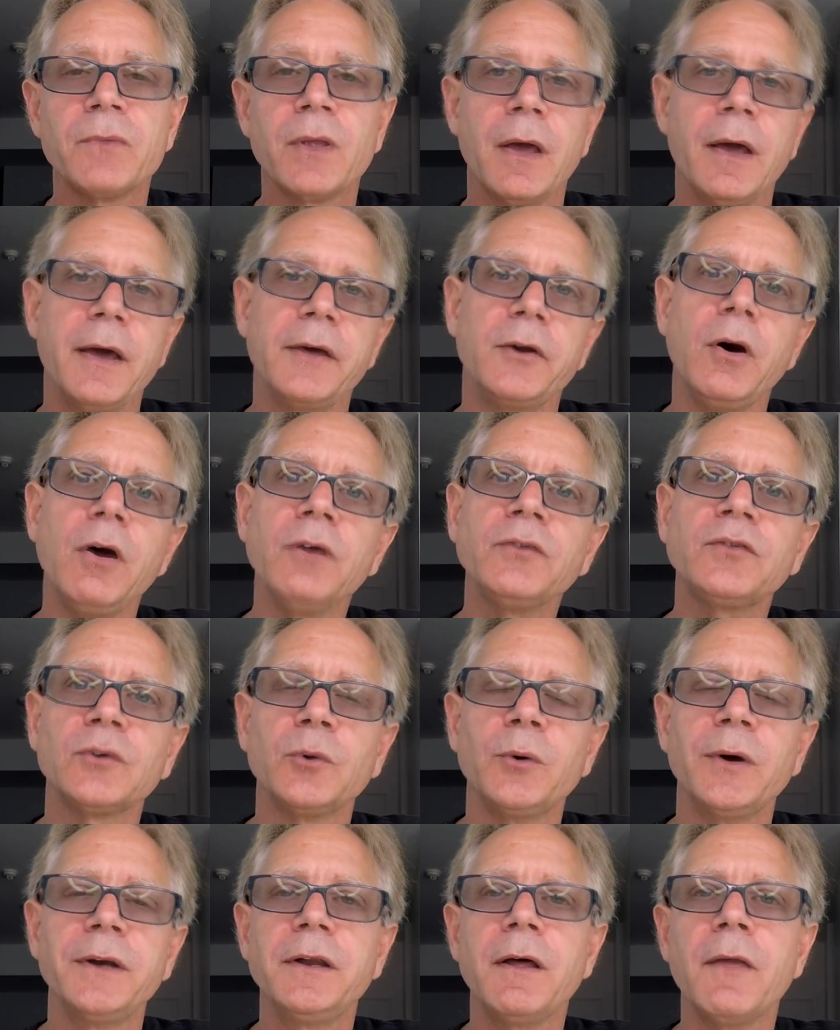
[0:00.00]
and
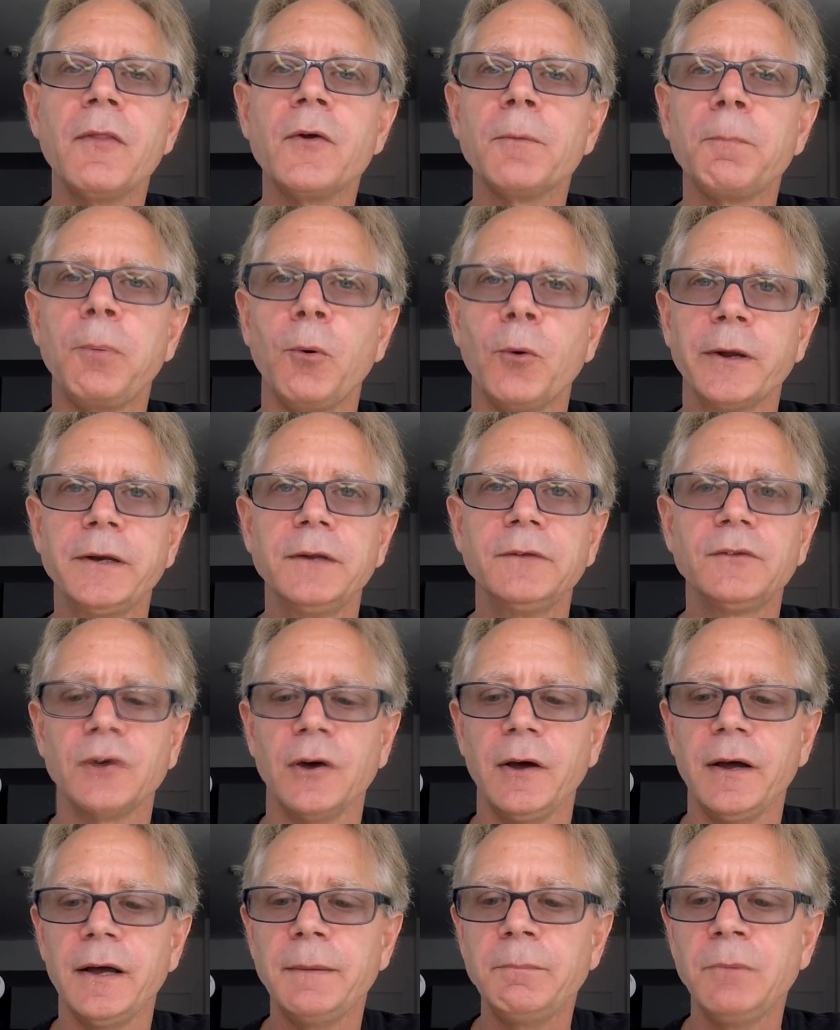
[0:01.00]
also another point in
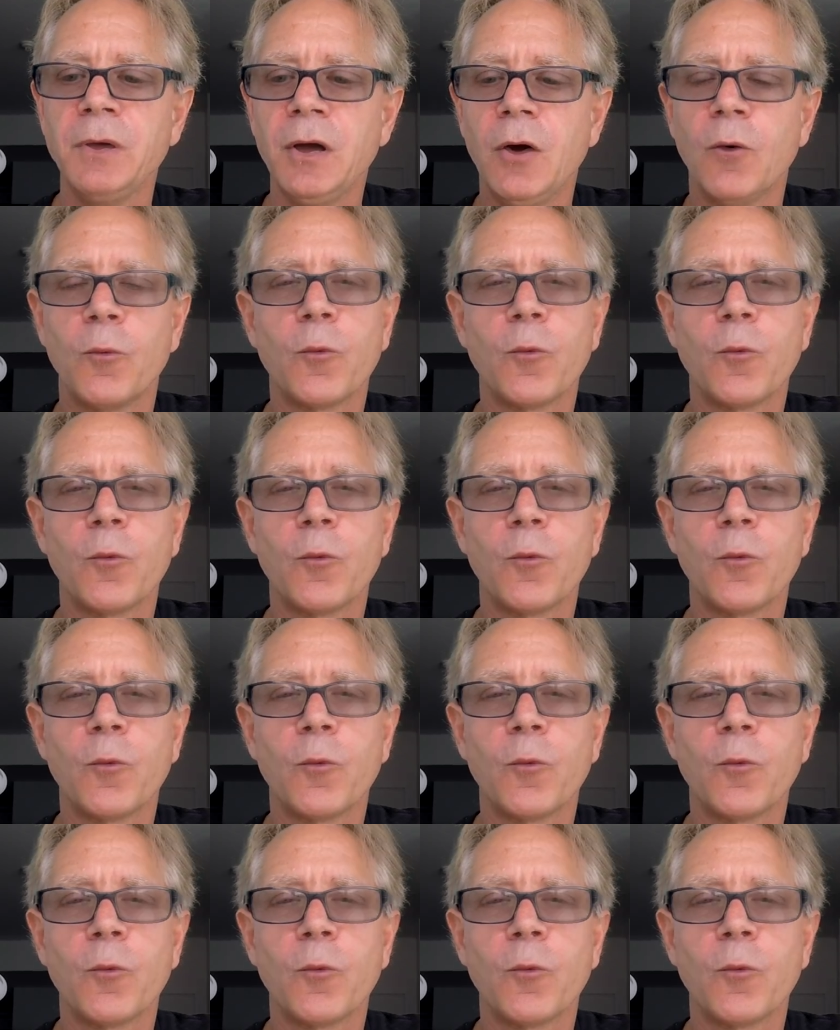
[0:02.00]
time